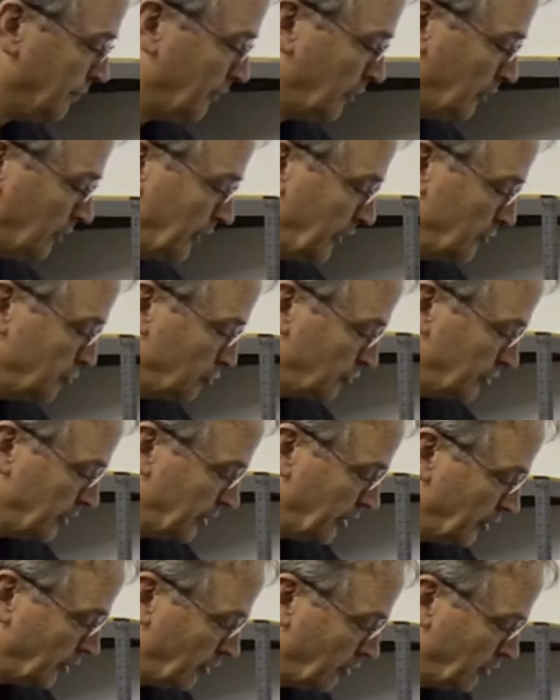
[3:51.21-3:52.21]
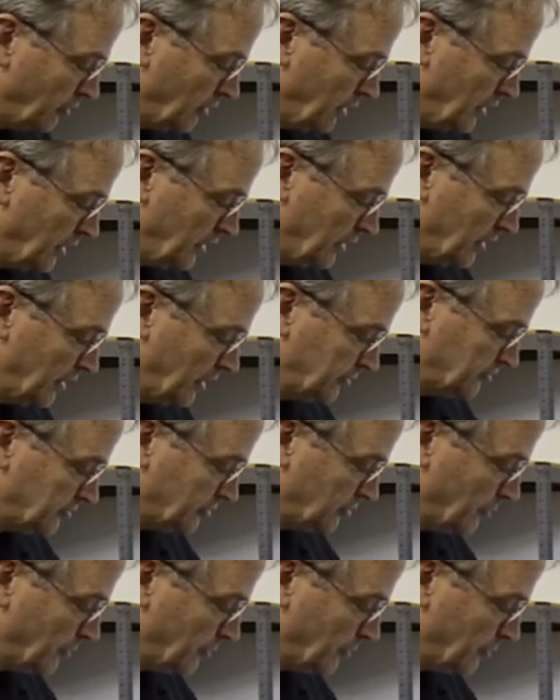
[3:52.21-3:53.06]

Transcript: The laser's here, hits the